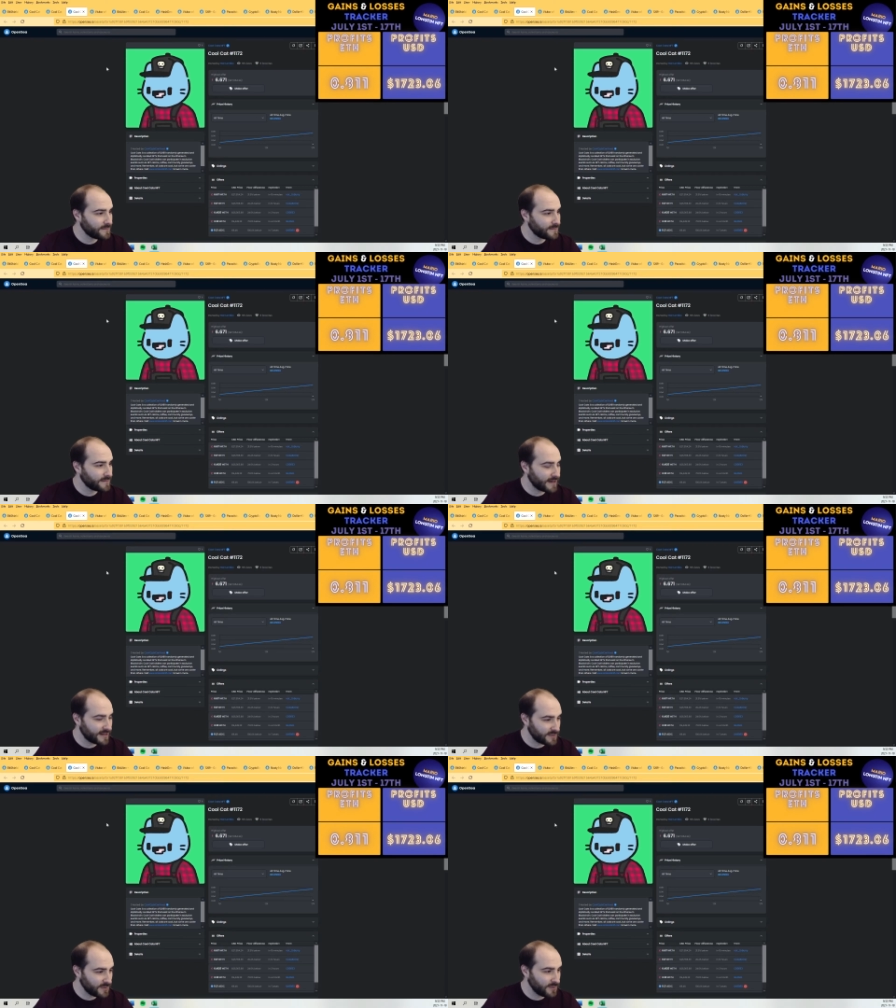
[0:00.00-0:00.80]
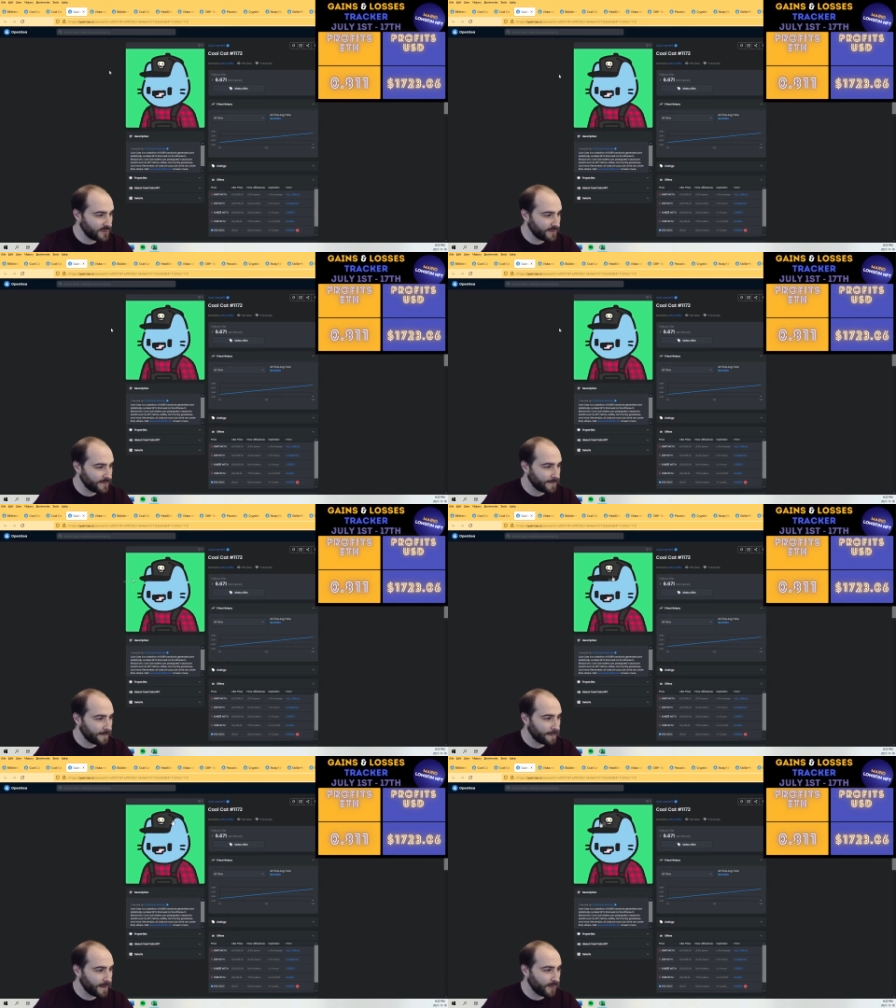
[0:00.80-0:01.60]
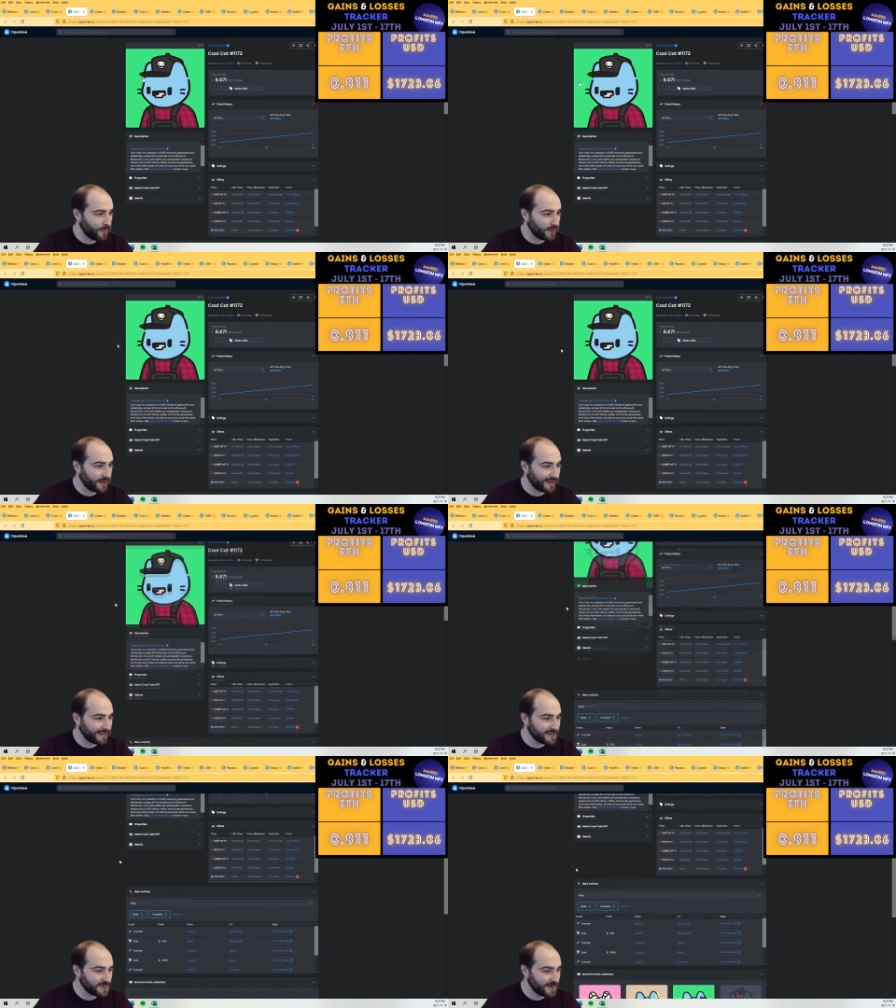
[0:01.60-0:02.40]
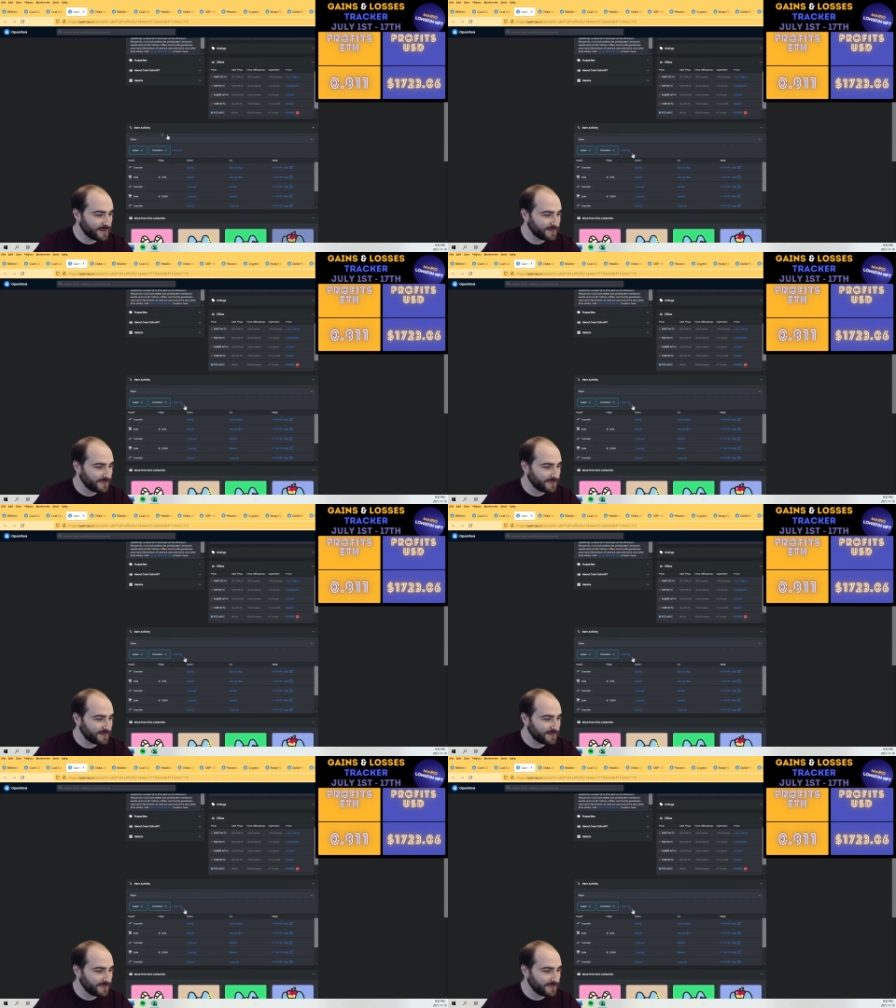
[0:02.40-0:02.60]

that I sold. I really like this one.